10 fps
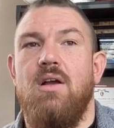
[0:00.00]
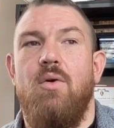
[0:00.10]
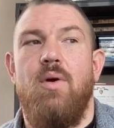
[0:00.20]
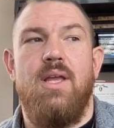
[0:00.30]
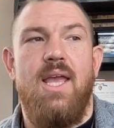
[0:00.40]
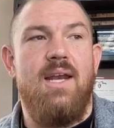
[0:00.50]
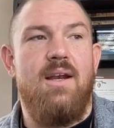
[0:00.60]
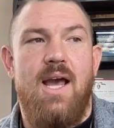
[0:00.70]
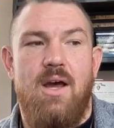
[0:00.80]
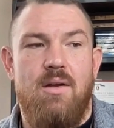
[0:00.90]
going in
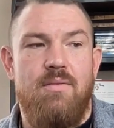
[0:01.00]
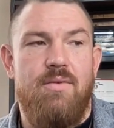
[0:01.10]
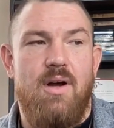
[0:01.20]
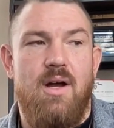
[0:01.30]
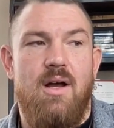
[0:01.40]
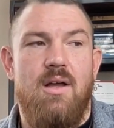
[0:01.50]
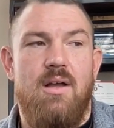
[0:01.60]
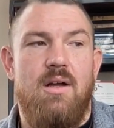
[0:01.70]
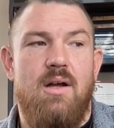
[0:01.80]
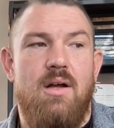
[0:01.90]
and out of
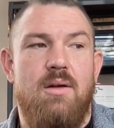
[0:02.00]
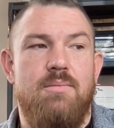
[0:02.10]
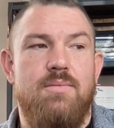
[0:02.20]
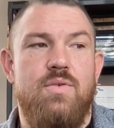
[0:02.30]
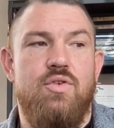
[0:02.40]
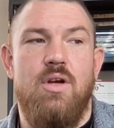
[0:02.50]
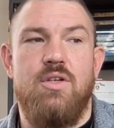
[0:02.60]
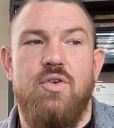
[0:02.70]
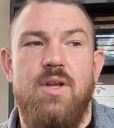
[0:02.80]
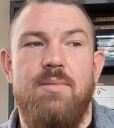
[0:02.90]
drug
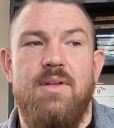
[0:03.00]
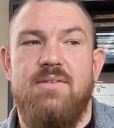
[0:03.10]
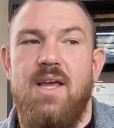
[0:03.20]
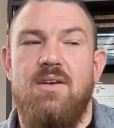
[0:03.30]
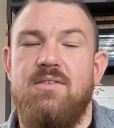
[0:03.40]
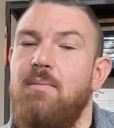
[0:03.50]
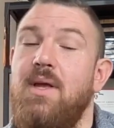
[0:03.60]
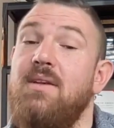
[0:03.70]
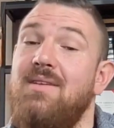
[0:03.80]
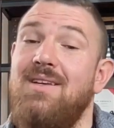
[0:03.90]
treatment centers. I've
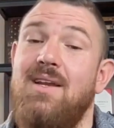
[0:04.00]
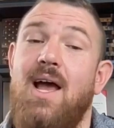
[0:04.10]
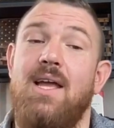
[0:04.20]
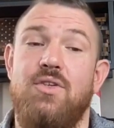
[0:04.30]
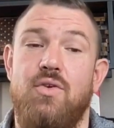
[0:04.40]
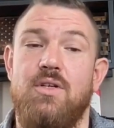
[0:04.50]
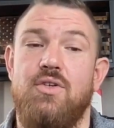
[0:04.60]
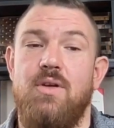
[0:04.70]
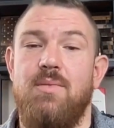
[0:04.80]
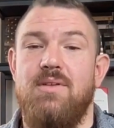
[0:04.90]
been to 9 drug
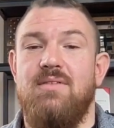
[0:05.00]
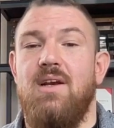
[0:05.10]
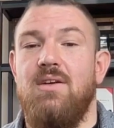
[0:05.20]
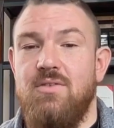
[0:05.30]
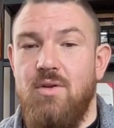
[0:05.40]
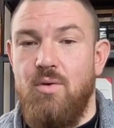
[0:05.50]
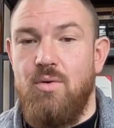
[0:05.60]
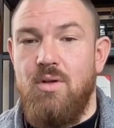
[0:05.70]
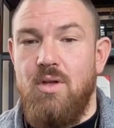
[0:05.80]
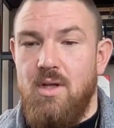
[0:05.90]
treatment centers total.